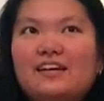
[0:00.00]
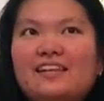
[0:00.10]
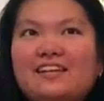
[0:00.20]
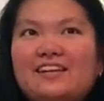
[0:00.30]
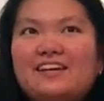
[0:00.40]

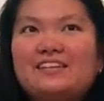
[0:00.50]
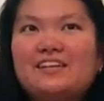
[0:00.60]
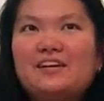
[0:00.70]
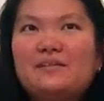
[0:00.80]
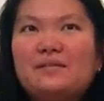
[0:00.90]
And then
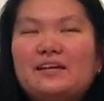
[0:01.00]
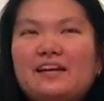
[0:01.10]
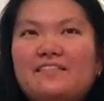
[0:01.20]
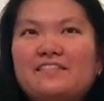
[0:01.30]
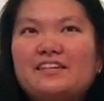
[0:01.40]
also
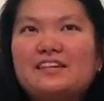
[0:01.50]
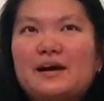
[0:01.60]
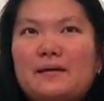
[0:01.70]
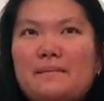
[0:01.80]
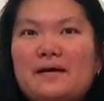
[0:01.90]
when I first
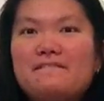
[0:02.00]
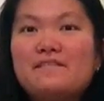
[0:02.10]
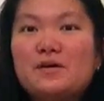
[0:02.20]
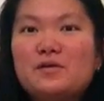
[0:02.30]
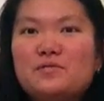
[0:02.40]
got my
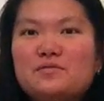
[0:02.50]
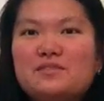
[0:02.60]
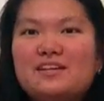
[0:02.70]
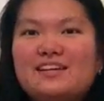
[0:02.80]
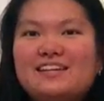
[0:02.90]
phone,